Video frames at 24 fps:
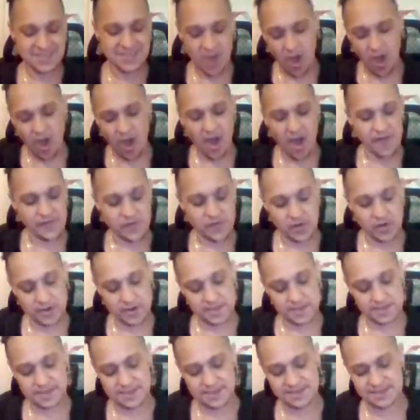this offer
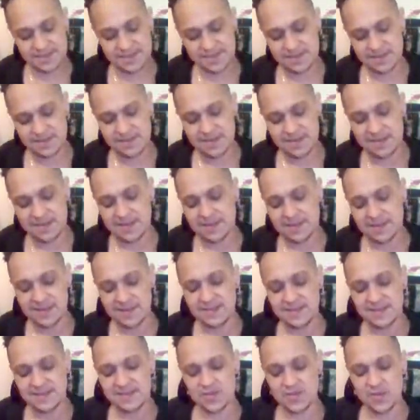is.
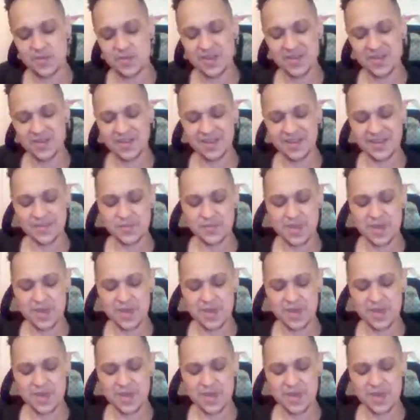So I'm hearing